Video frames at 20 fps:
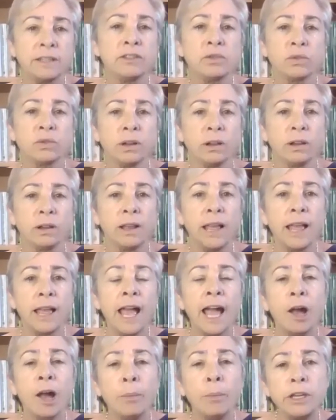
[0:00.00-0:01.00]
Israel.
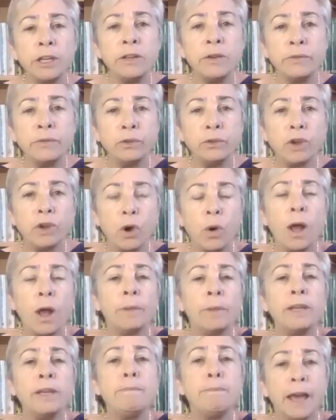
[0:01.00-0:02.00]
How many of you know how
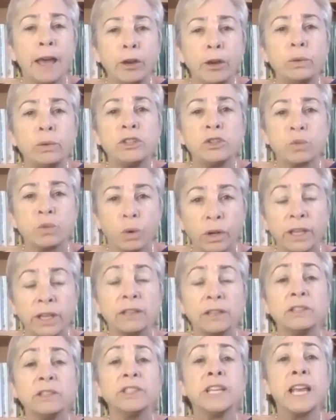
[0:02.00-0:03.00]
many Bedouins were
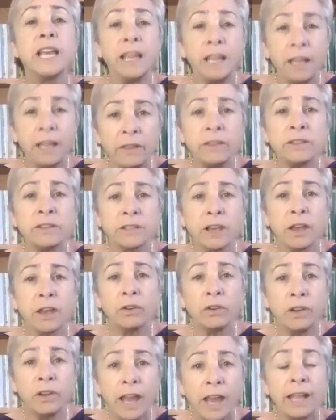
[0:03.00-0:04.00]
killed in the
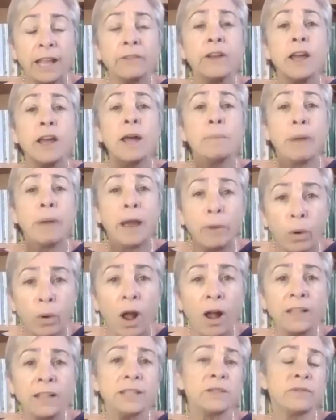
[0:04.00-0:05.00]
southern Negev by
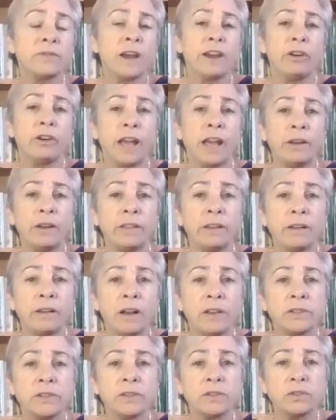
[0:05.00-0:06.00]
rockets fired out of the
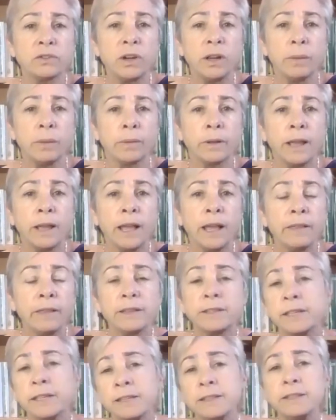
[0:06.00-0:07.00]
Gaza Strip?
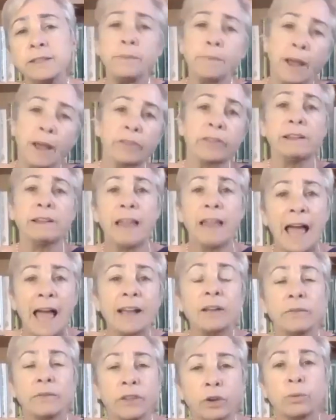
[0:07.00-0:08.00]
This isn't about the
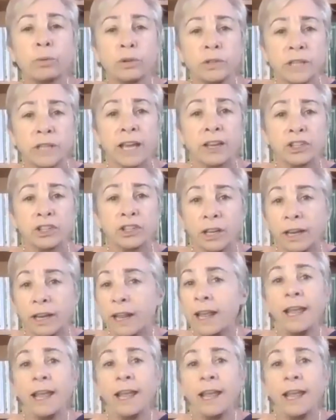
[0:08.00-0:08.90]
lack of their protection.